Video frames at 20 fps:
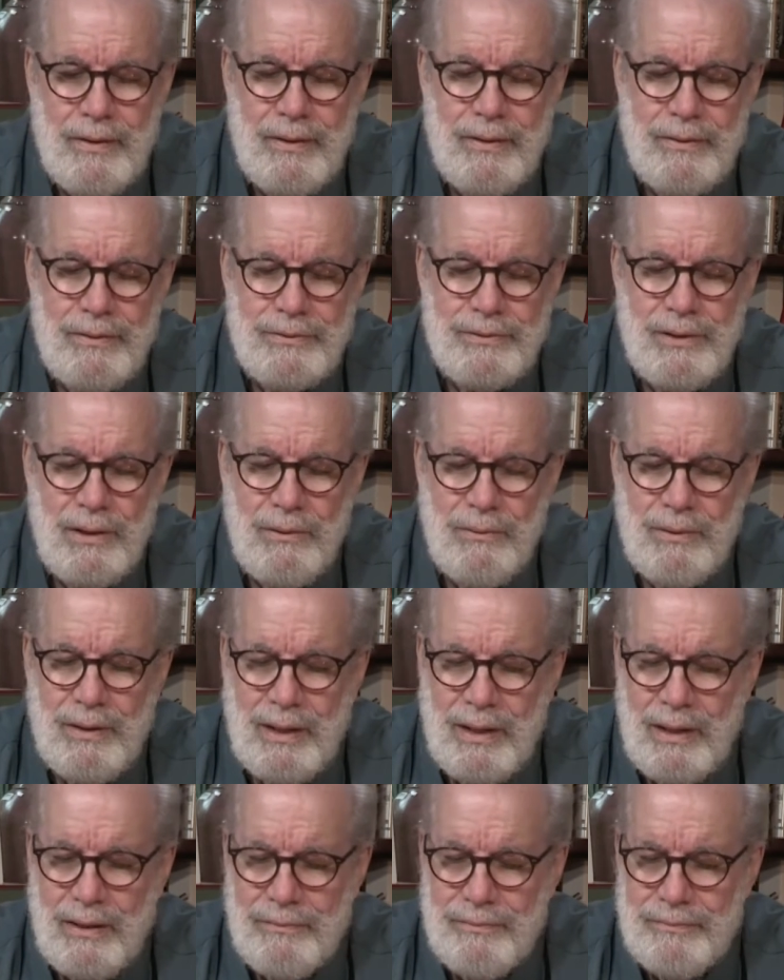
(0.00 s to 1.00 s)

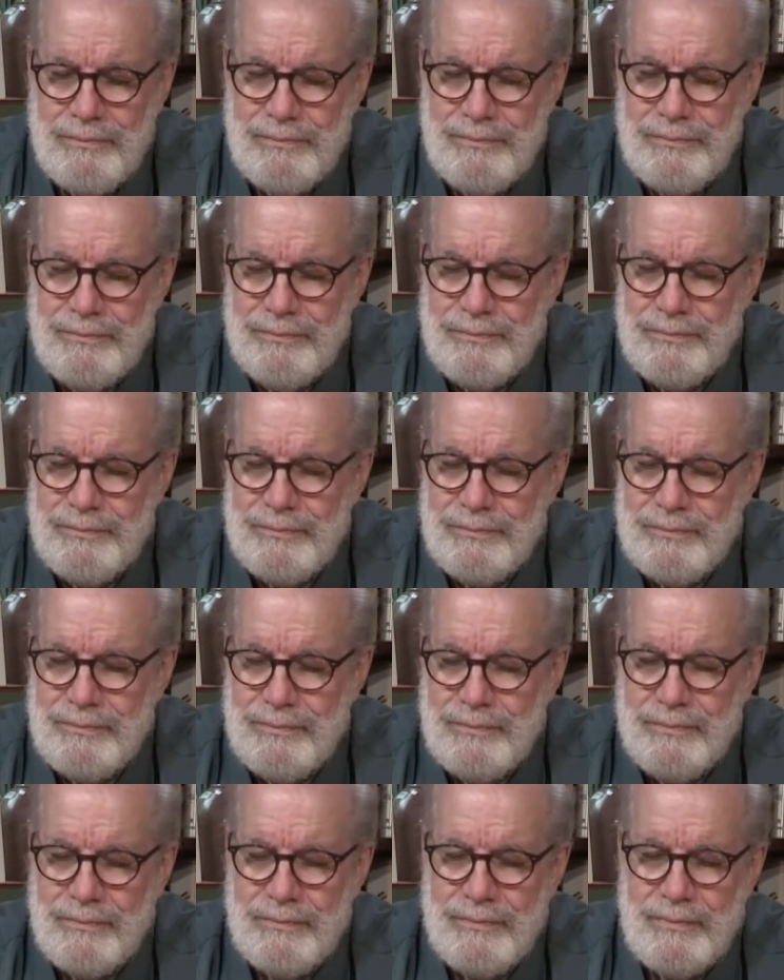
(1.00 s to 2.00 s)
So
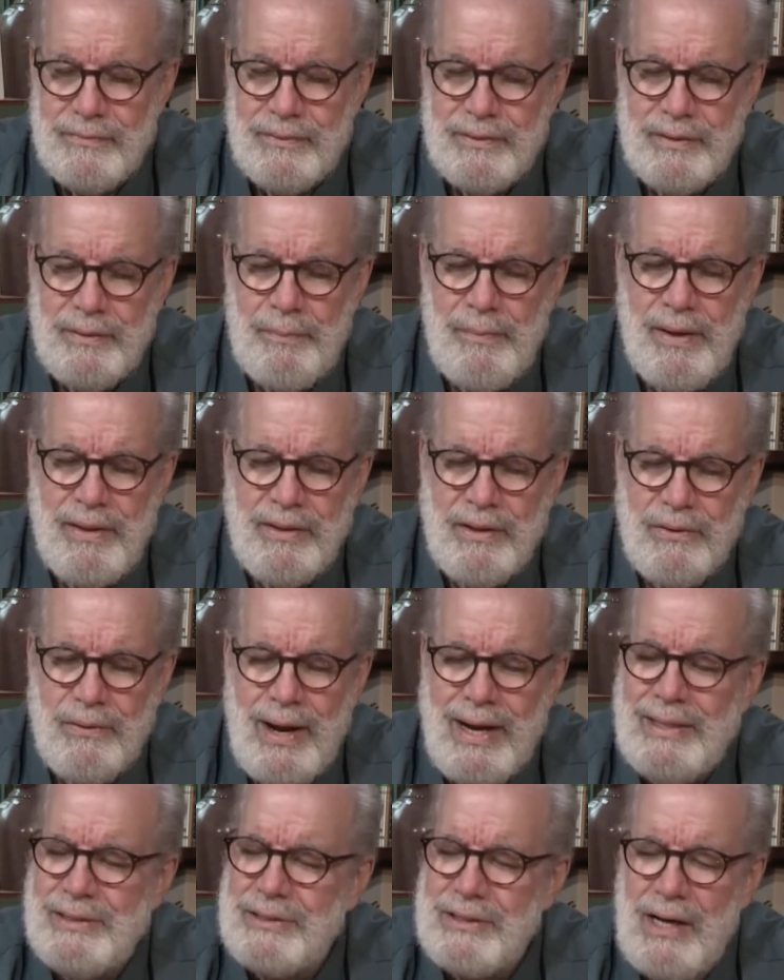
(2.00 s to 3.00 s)
the
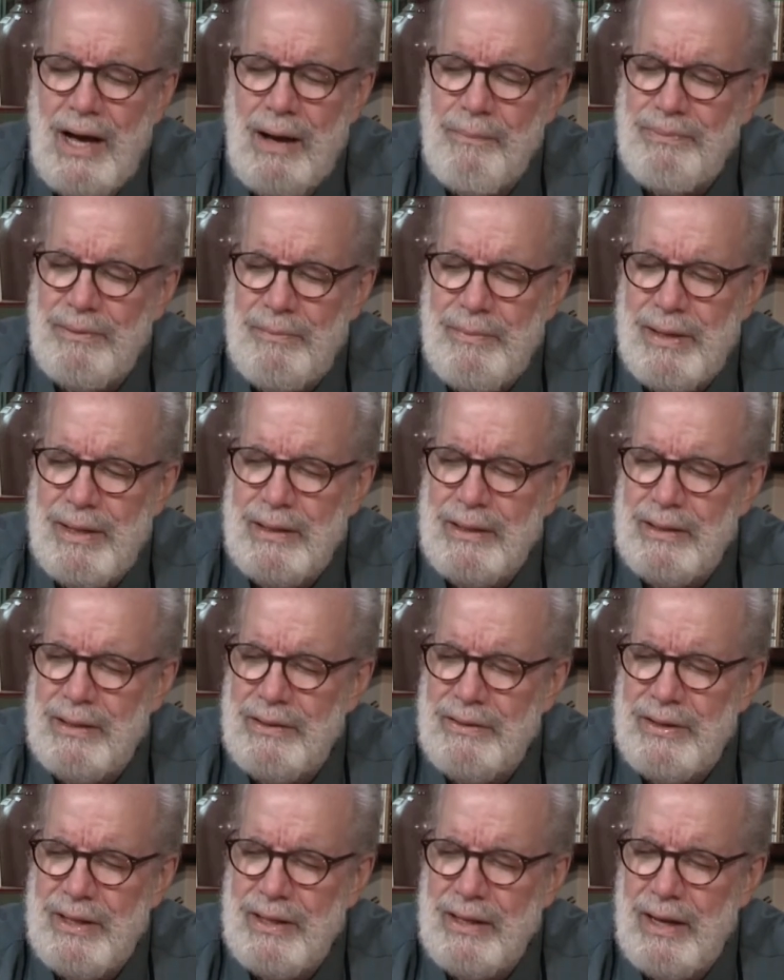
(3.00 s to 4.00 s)
greatest compliment
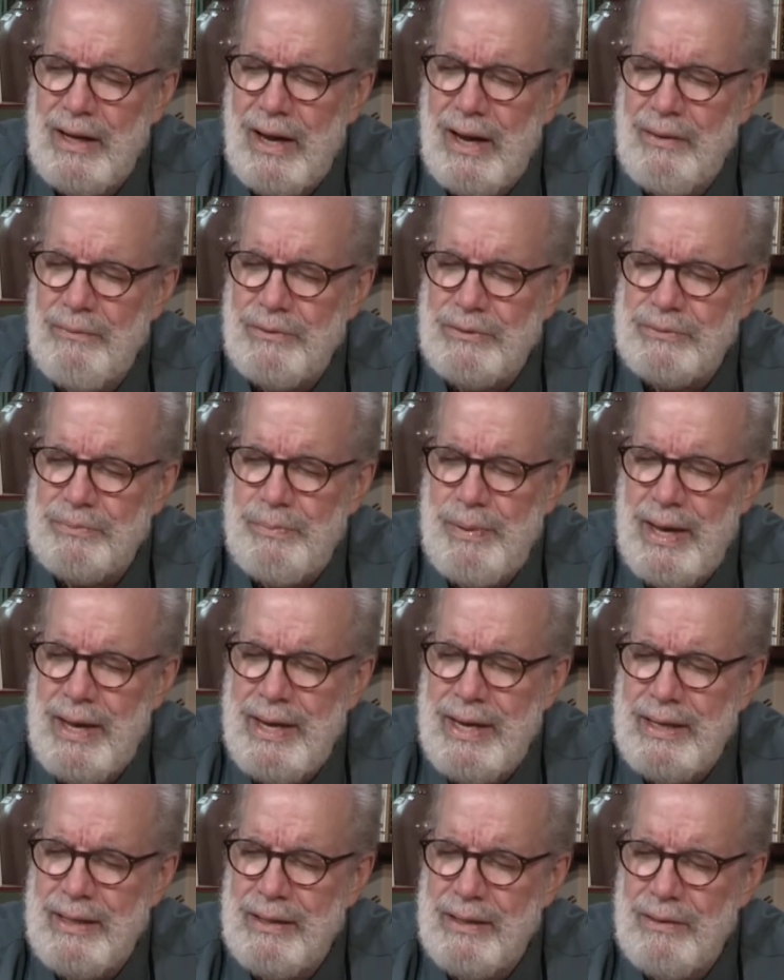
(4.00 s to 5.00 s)
that I was
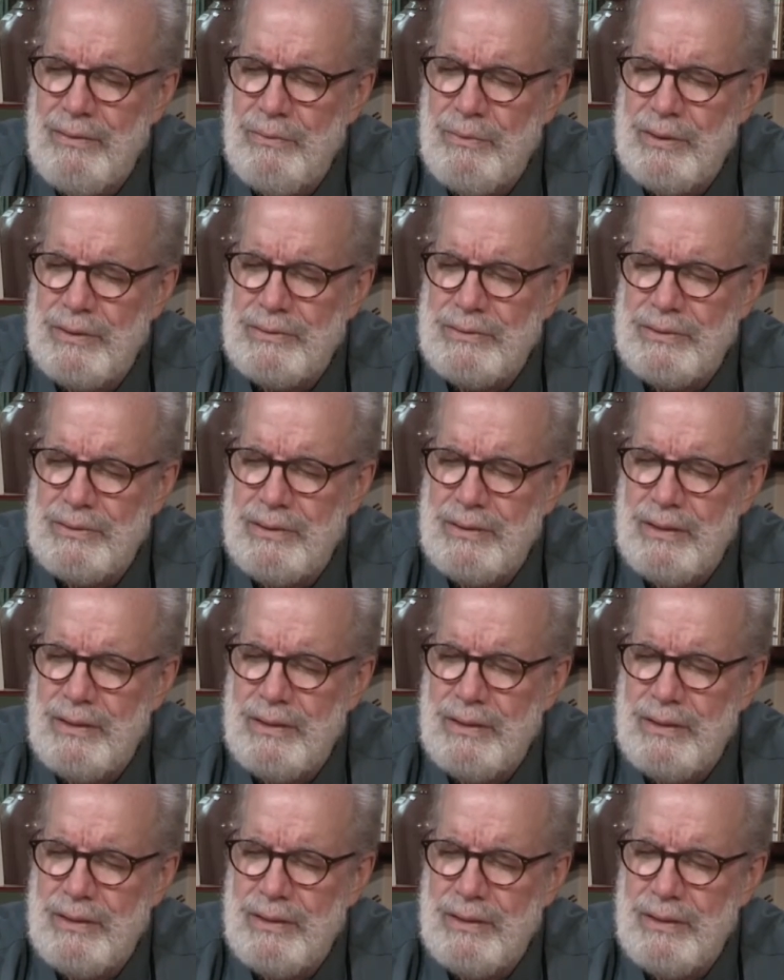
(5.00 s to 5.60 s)
paid was